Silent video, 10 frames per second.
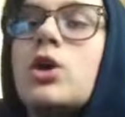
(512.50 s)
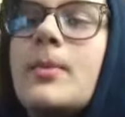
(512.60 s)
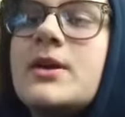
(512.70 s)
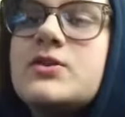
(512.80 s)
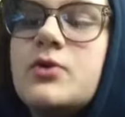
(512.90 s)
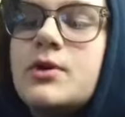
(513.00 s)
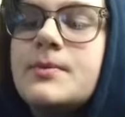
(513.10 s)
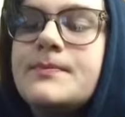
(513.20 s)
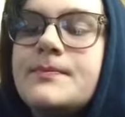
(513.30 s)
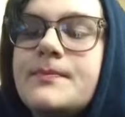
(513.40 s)
go to my
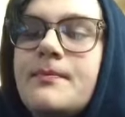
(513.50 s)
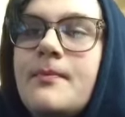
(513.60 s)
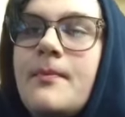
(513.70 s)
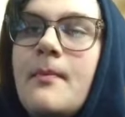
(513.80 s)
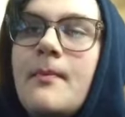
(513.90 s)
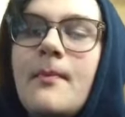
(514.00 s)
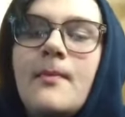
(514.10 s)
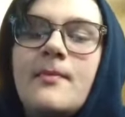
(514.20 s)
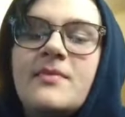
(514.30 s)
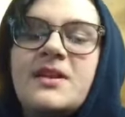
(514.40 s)
store,
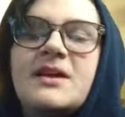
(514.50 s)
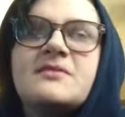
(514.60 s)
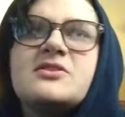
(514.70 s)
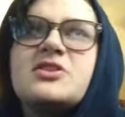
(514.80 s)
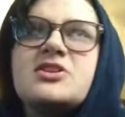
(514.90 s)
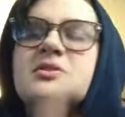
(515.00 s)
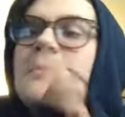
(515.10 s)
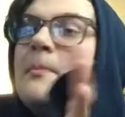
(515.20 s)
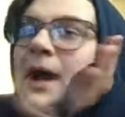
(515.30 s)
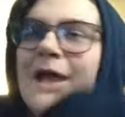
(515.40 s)
like
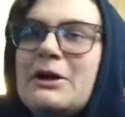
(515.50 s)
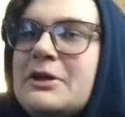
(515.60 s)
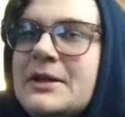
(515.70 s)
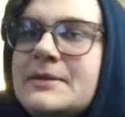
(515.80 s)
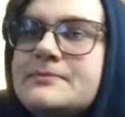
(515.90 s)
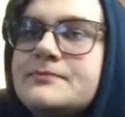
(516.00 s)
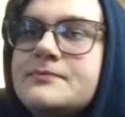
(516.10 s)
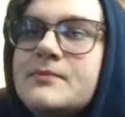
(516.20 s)
suggestion, buy a hoodie,